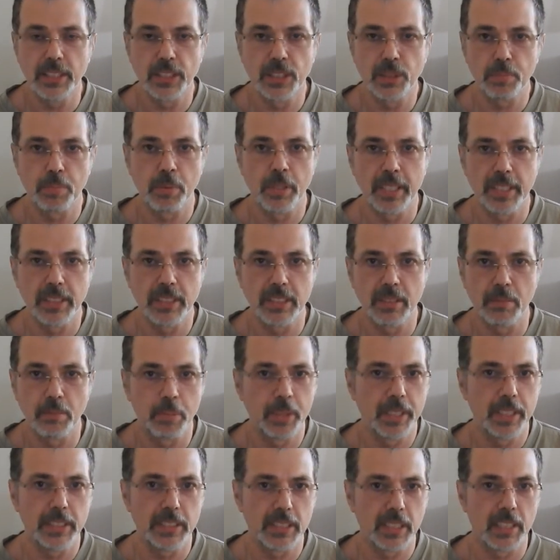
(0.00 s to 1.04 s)
spread some
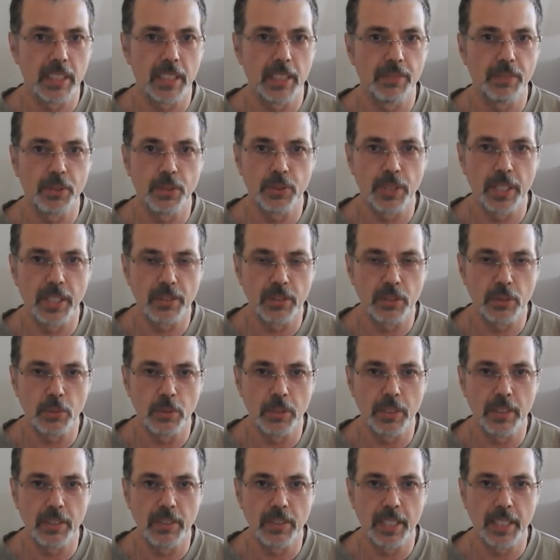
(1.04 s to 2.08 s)
peace and love throughout the world.